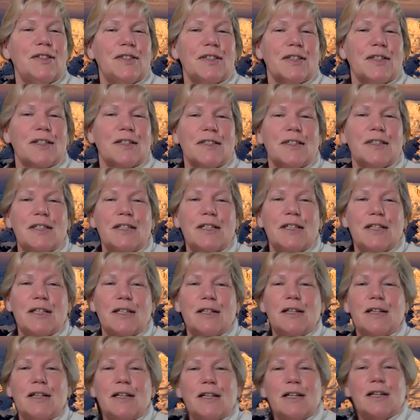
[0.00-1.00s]

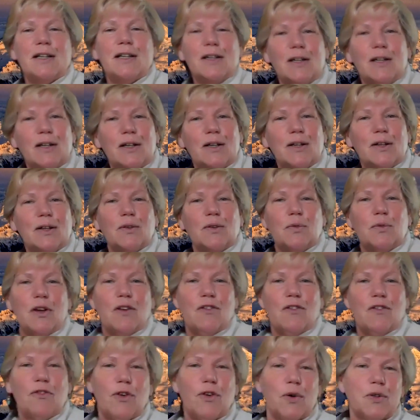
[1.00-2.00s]
succeed? We
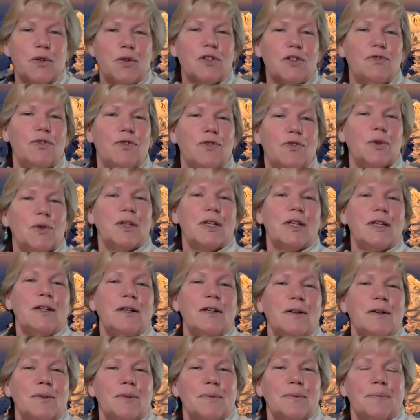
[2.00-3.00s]
have folks
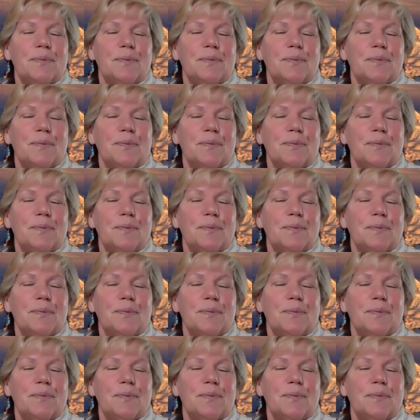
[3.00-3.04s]
voting.